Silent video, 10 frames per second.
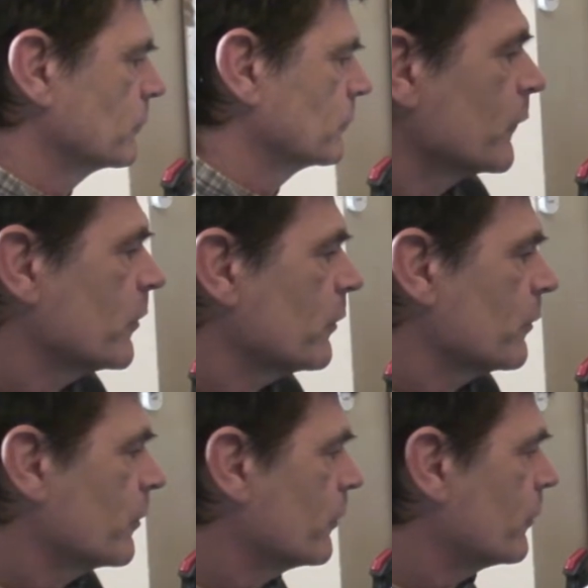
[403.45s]
So
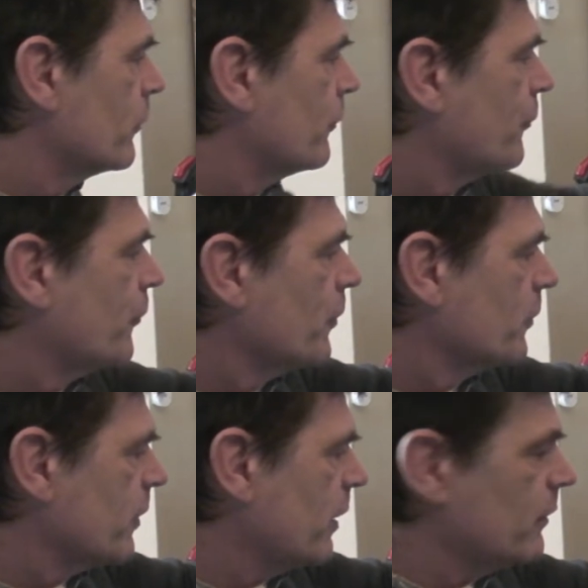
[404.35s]
the front
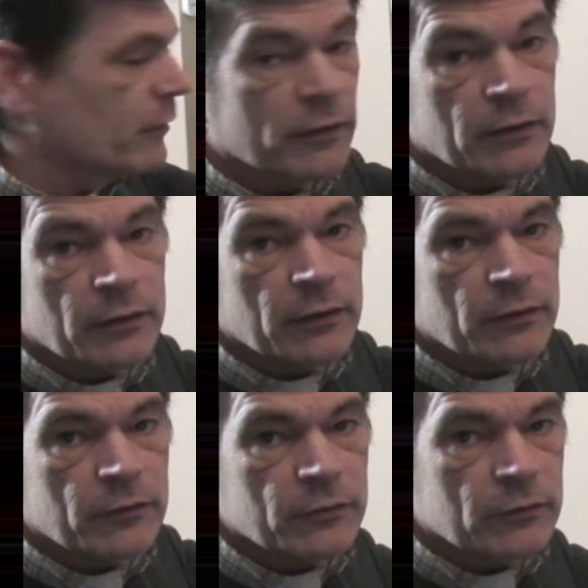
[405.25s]
end
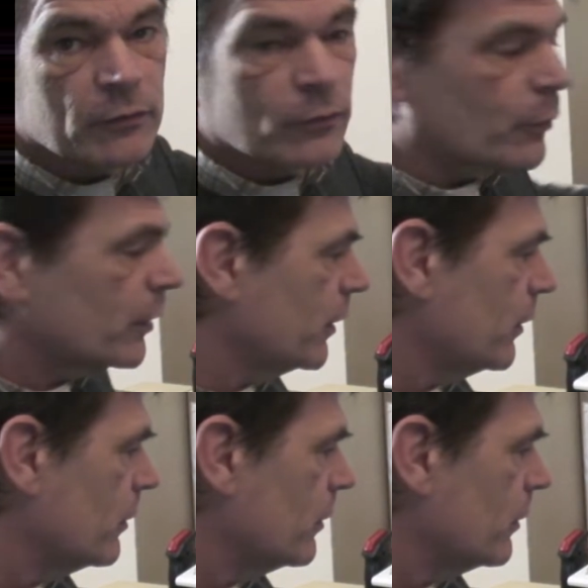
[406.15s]
is quite